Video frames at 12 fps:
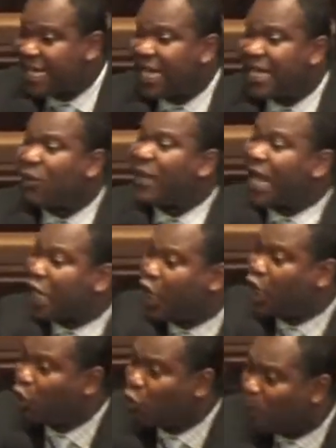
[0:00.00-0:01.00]
that they're going to
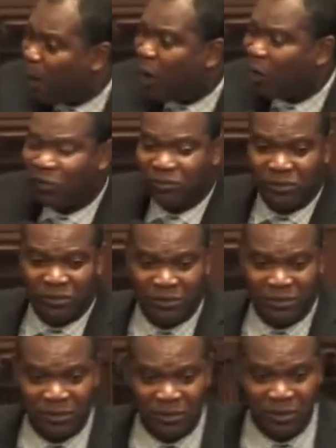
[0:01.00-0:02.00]
kill you,
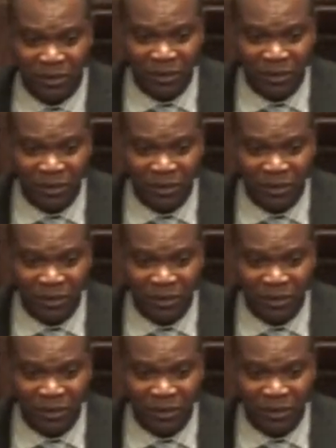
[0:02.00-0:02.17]
Paul.